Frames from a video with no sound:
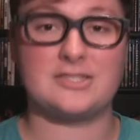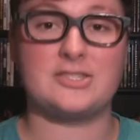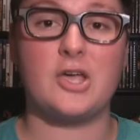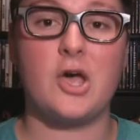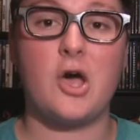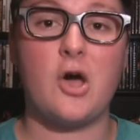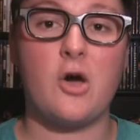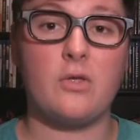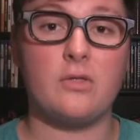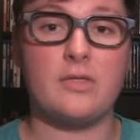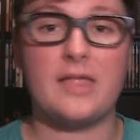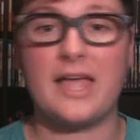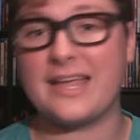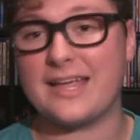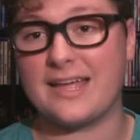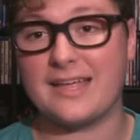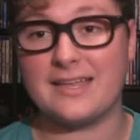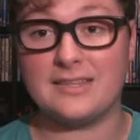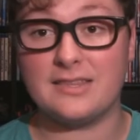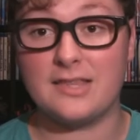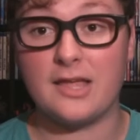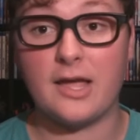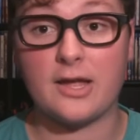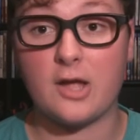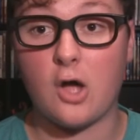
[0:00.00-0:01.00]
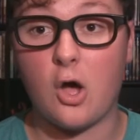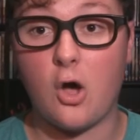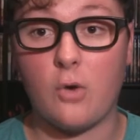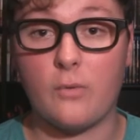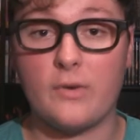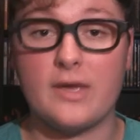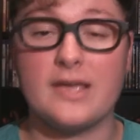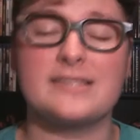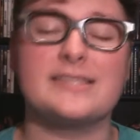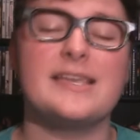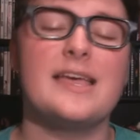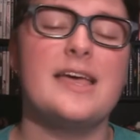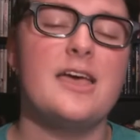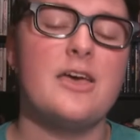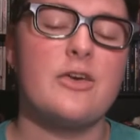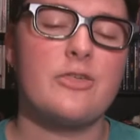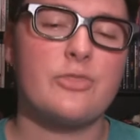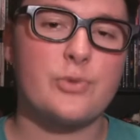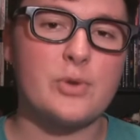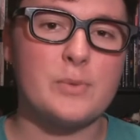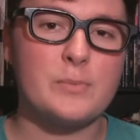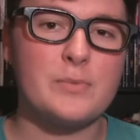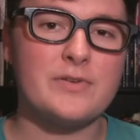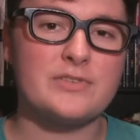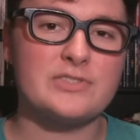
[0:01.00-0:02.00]
So, like always,
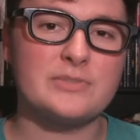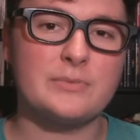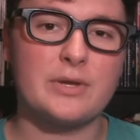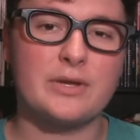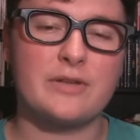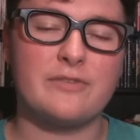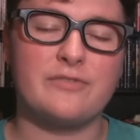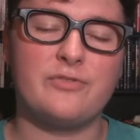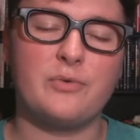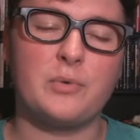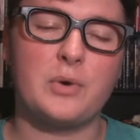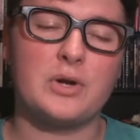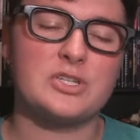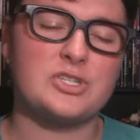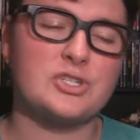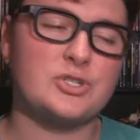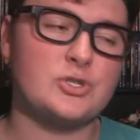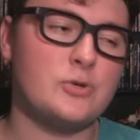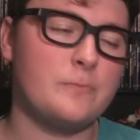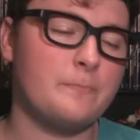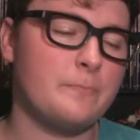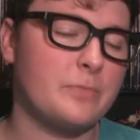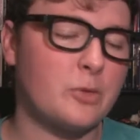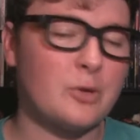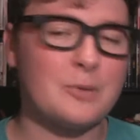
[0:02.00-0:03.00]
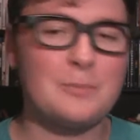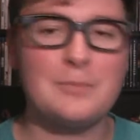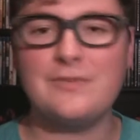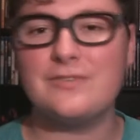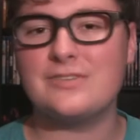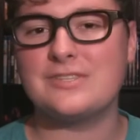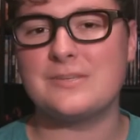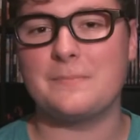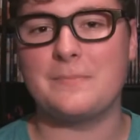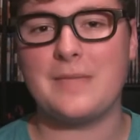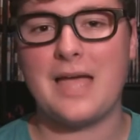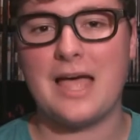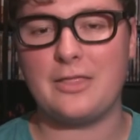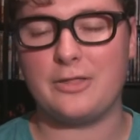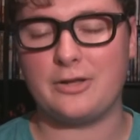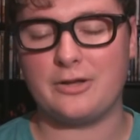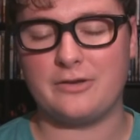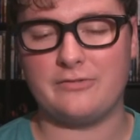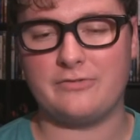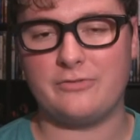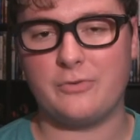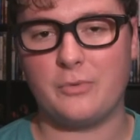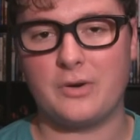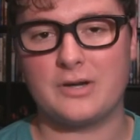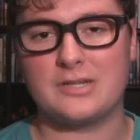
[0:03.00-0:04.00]
three movies I'm looking forward to, three movies I'm not
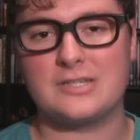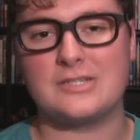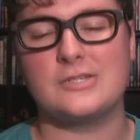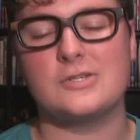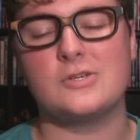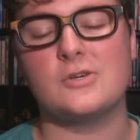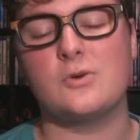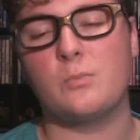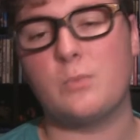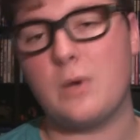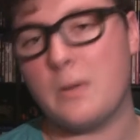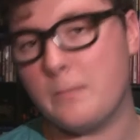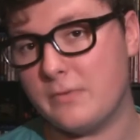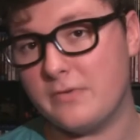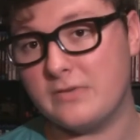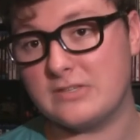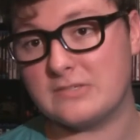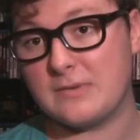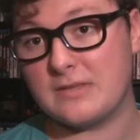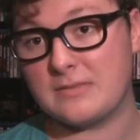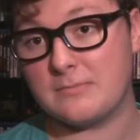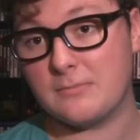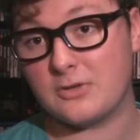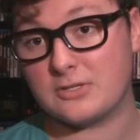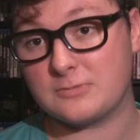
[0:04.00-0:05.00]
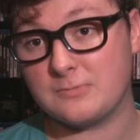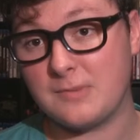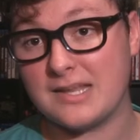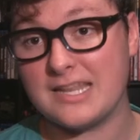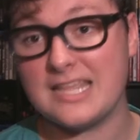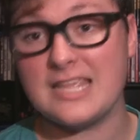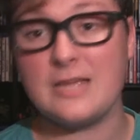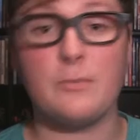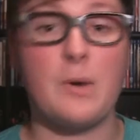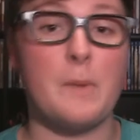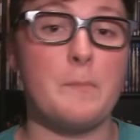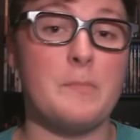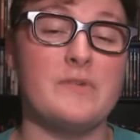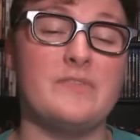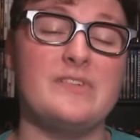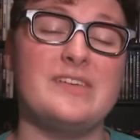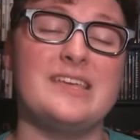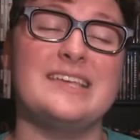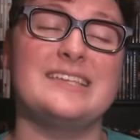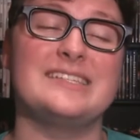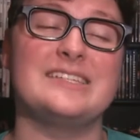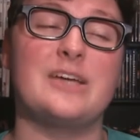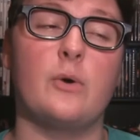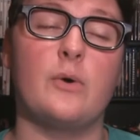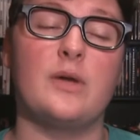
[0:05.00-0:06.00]
looking forward to, what movies made the most money, what
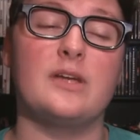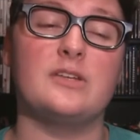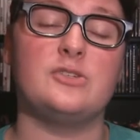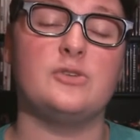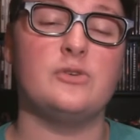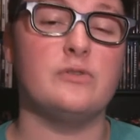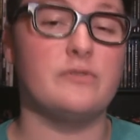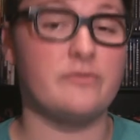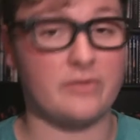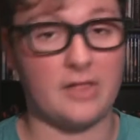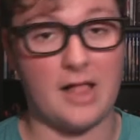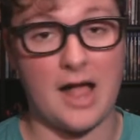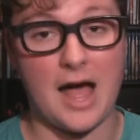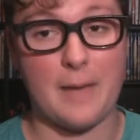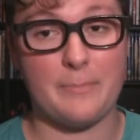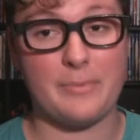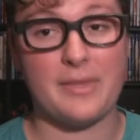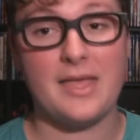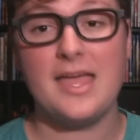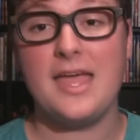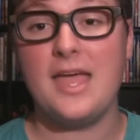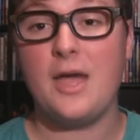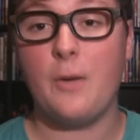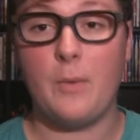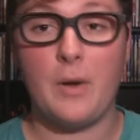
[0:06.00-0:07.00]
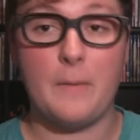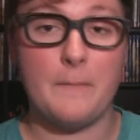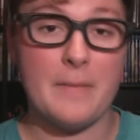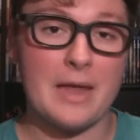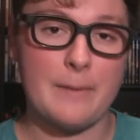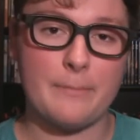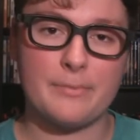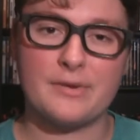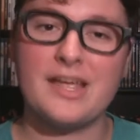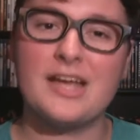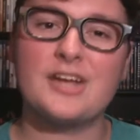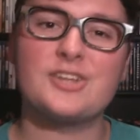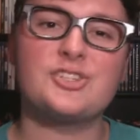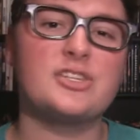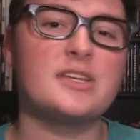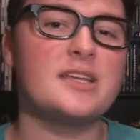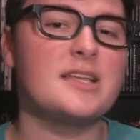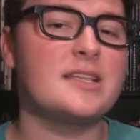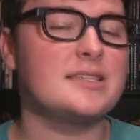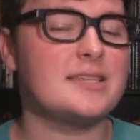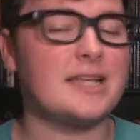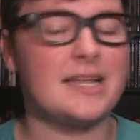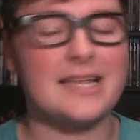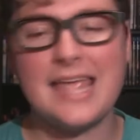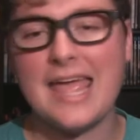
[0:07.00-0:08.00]
movie is going to flop. We make
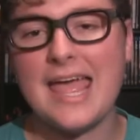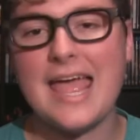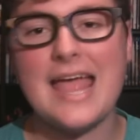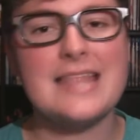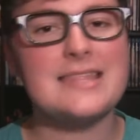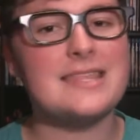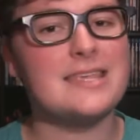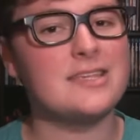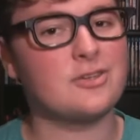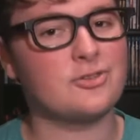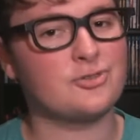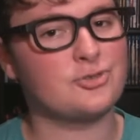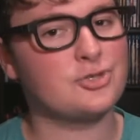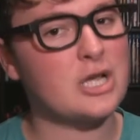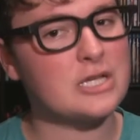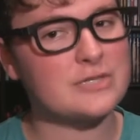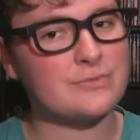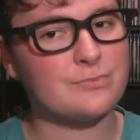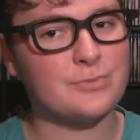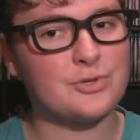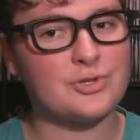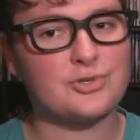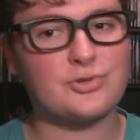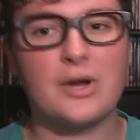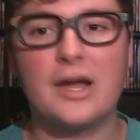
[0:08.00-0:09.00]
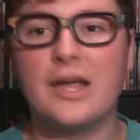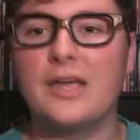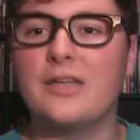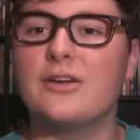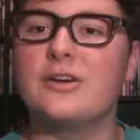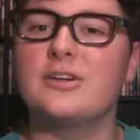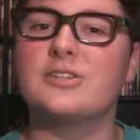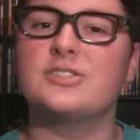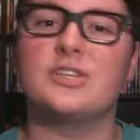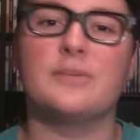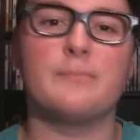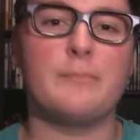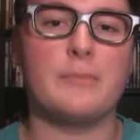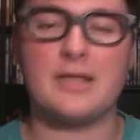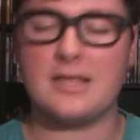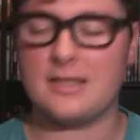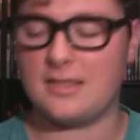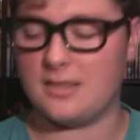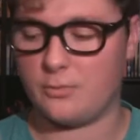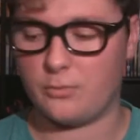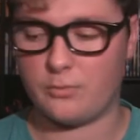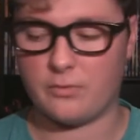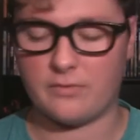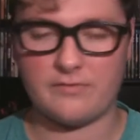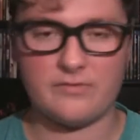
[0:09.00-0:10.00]
predictions, and again, these are just from the trailers and
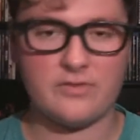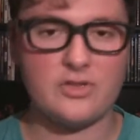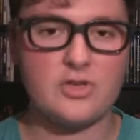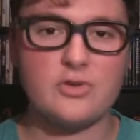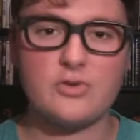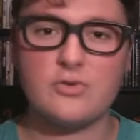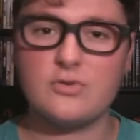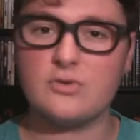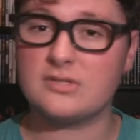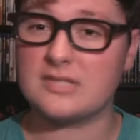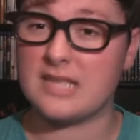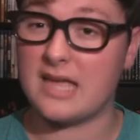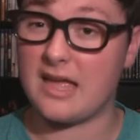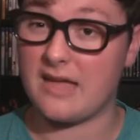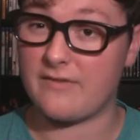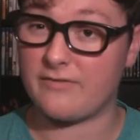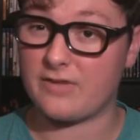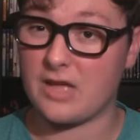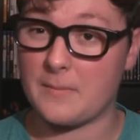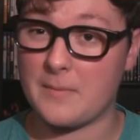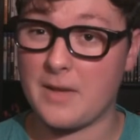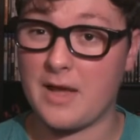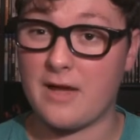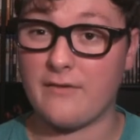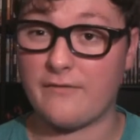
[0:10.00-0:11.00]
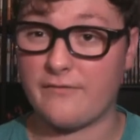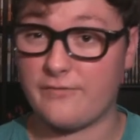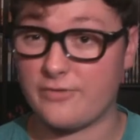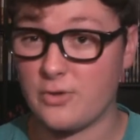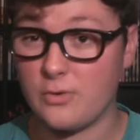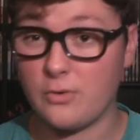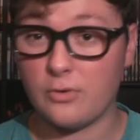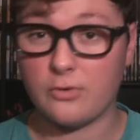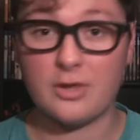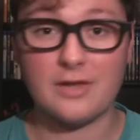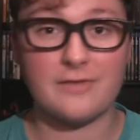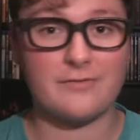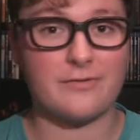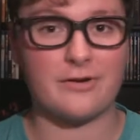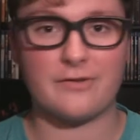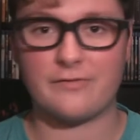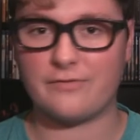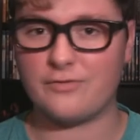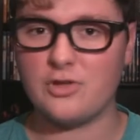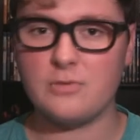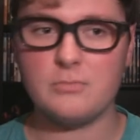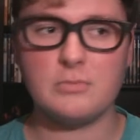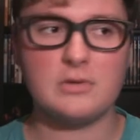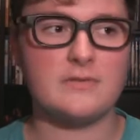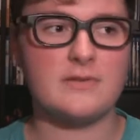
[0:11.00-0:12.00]
in the reviews that have come out a few
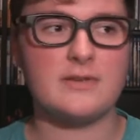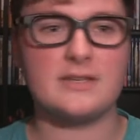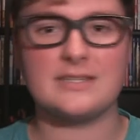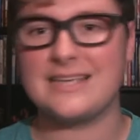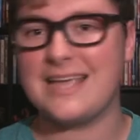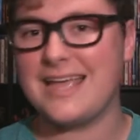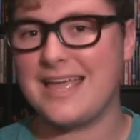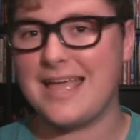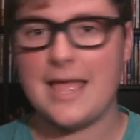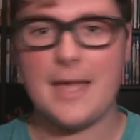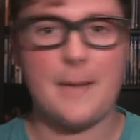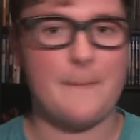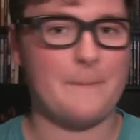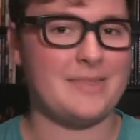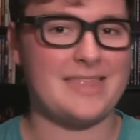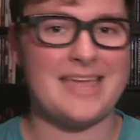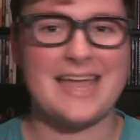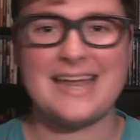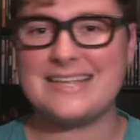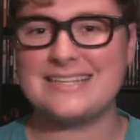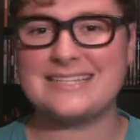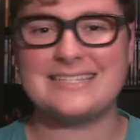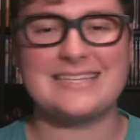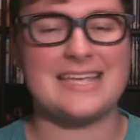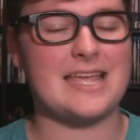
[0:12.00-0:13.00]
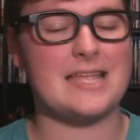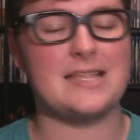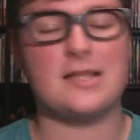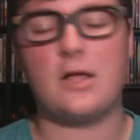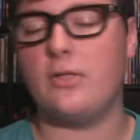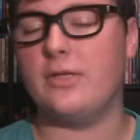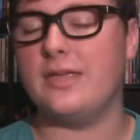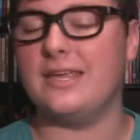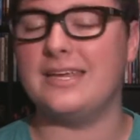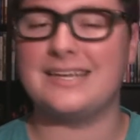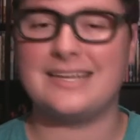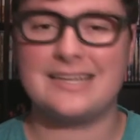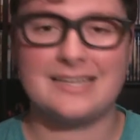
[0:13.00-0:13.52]
movies, but that is it.